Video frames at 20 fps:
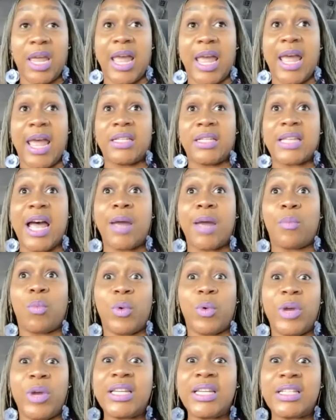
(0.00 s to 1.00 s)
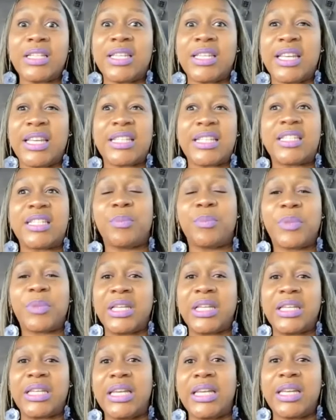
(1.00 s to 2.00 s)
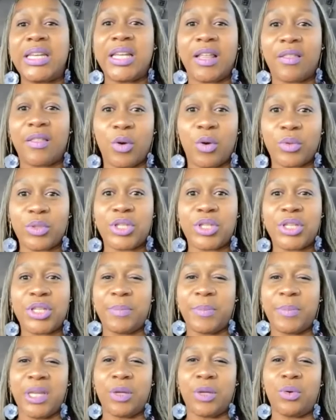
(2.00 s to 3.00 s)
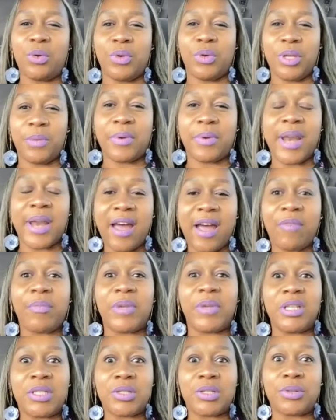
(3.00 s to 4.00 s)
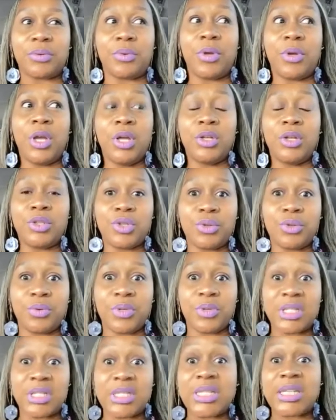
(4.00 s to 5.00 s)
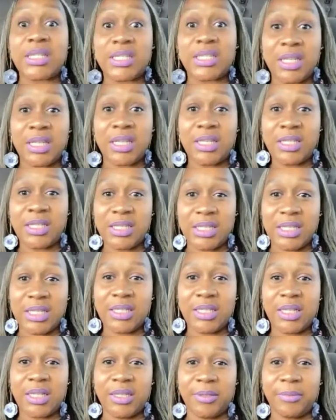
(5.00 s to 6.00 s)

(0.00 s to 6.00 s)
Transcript: as I'm witnessing, is simply leading those to me who he would have me to assist in this season.